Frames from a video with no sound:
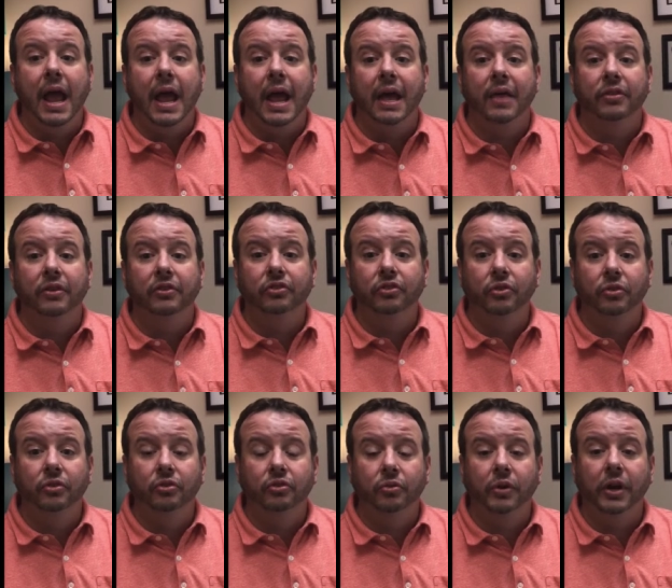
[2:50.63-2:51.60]
and the
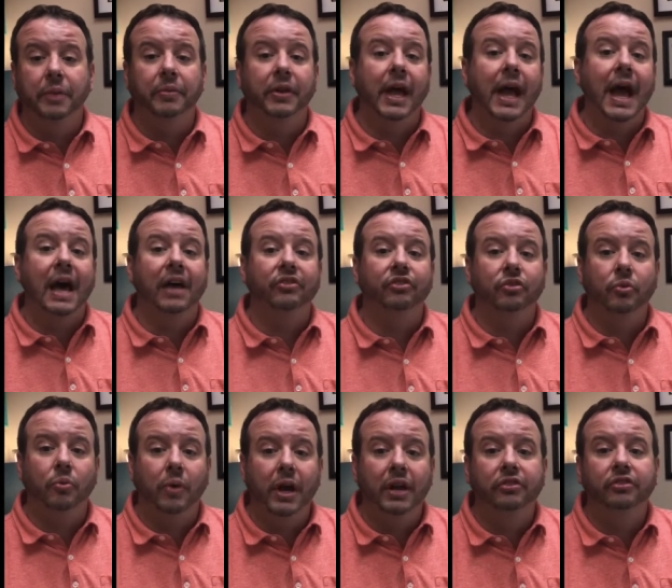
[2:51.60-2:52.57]
students were able to ask
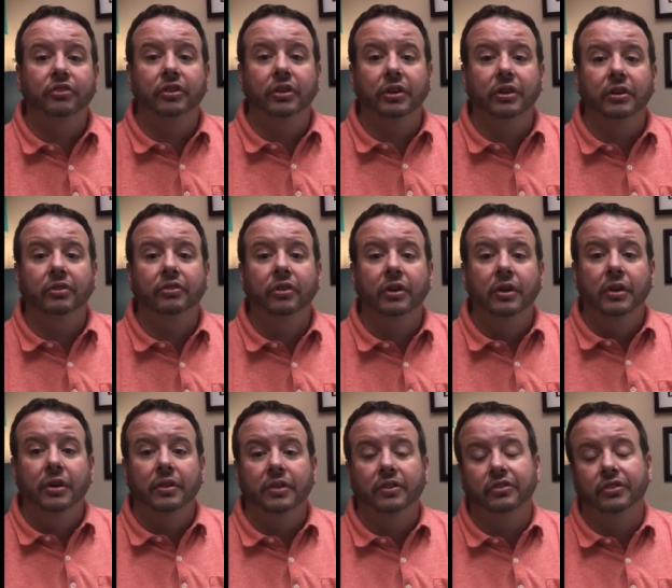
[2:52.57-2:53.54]
questions.
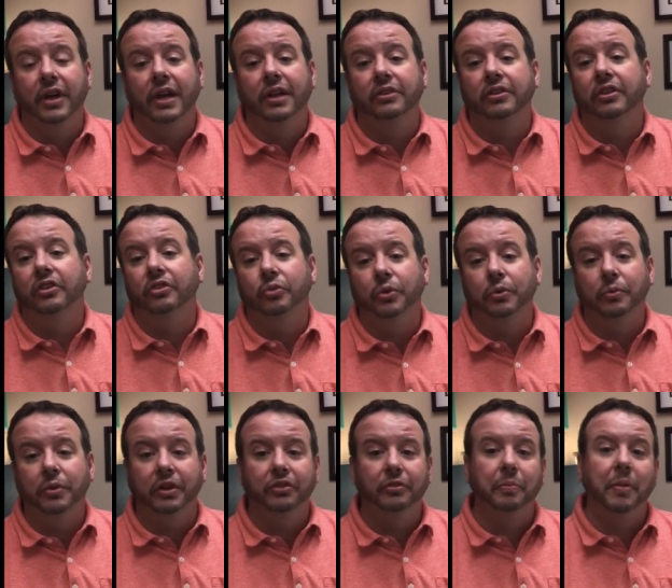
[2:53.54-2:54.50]
The scientists
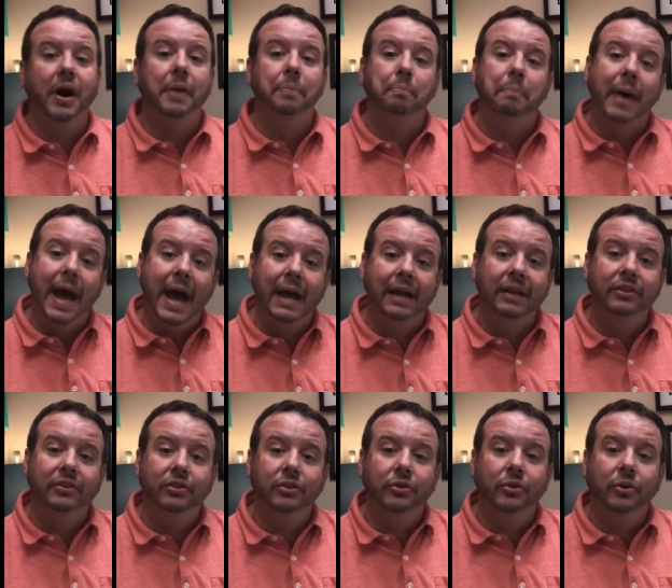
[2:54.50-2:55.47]
would respond
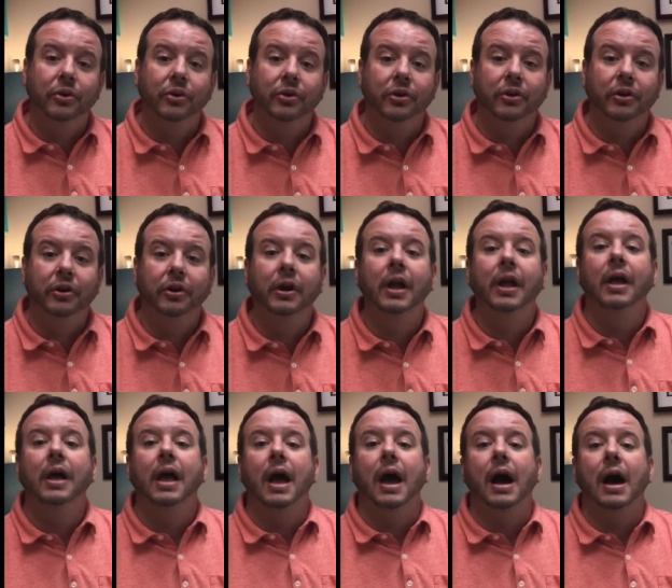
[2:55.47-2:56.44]
back to her.
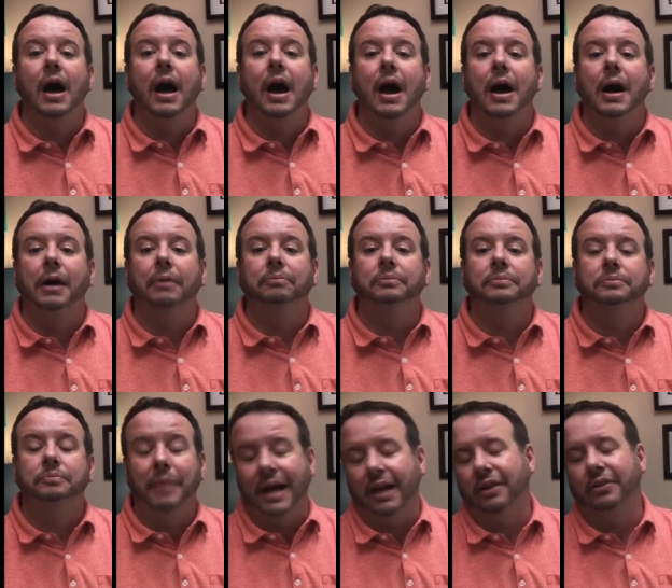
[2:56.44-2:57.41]
Um,
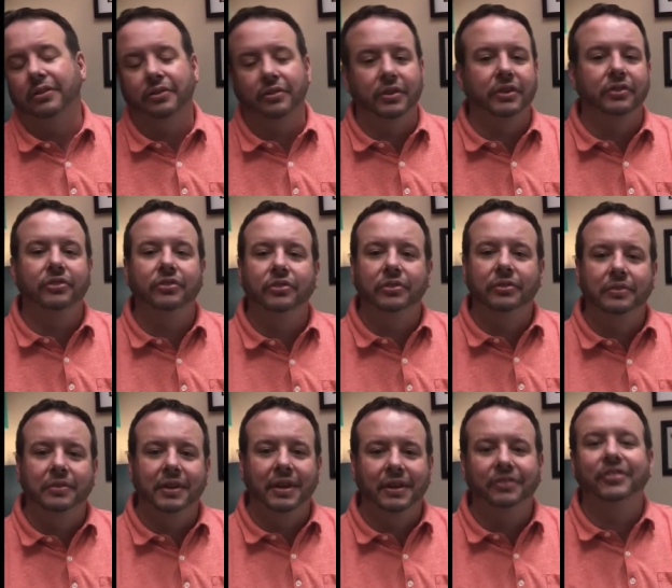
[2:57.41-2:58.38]
back the,
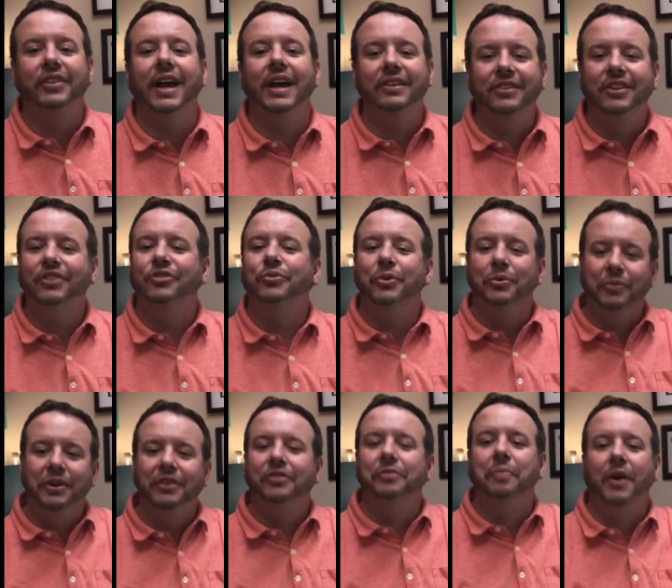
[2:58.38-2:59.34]
the scientists would
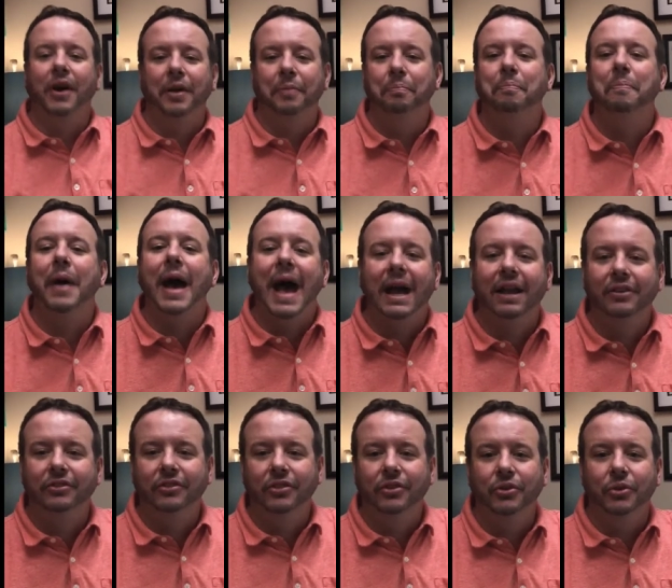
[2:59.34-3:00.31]
respond
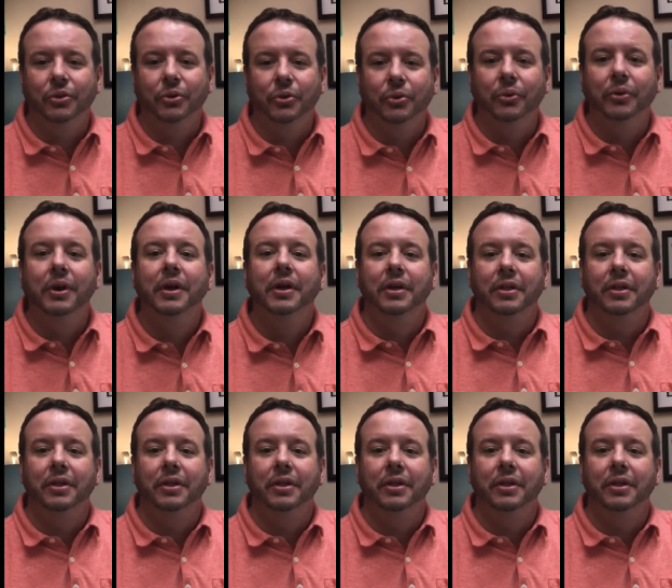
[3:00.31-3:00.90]
back to